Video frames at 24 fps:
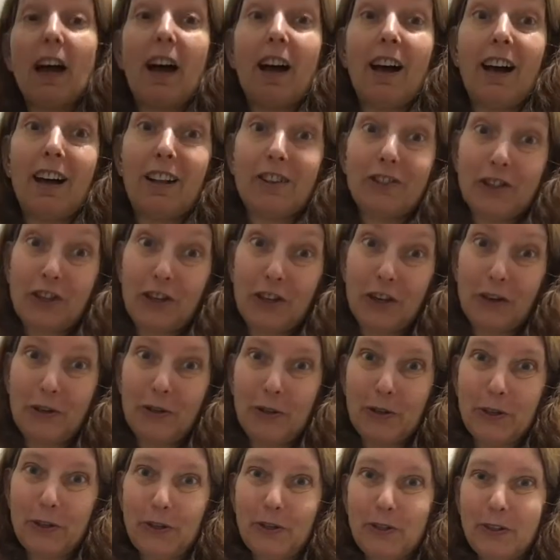I'll show
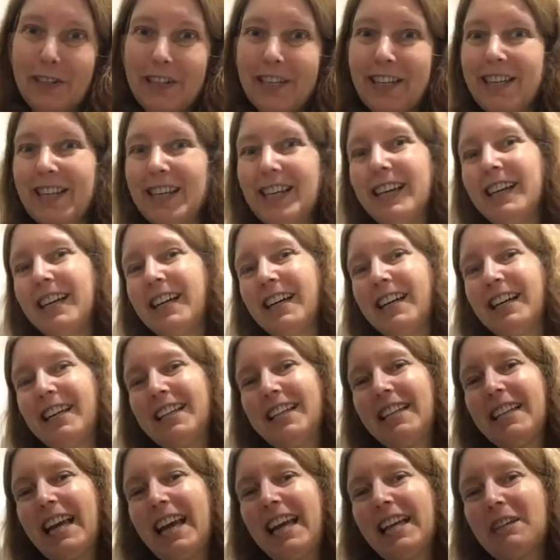you
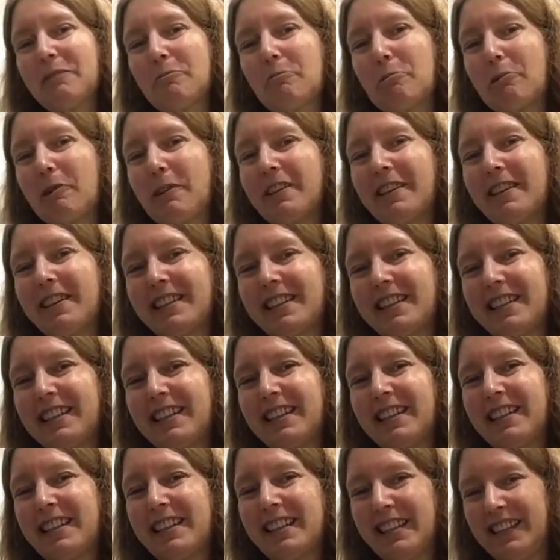the end
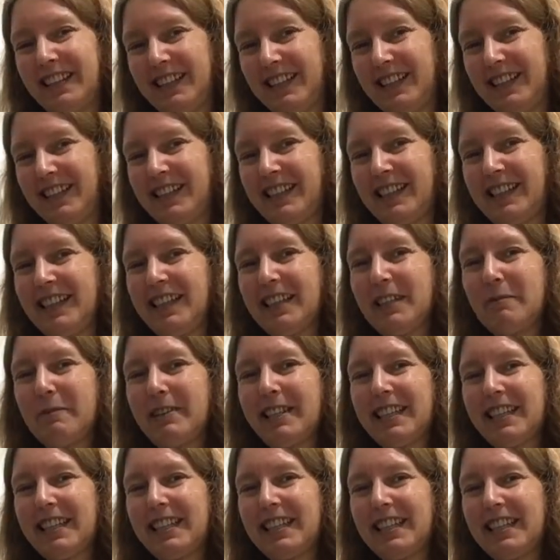product. See you in a
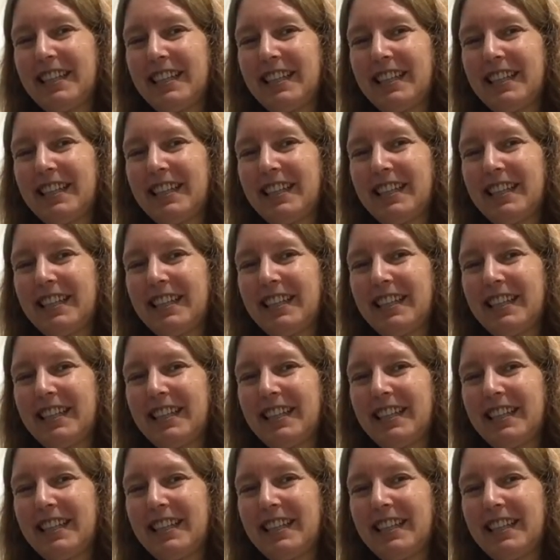bit.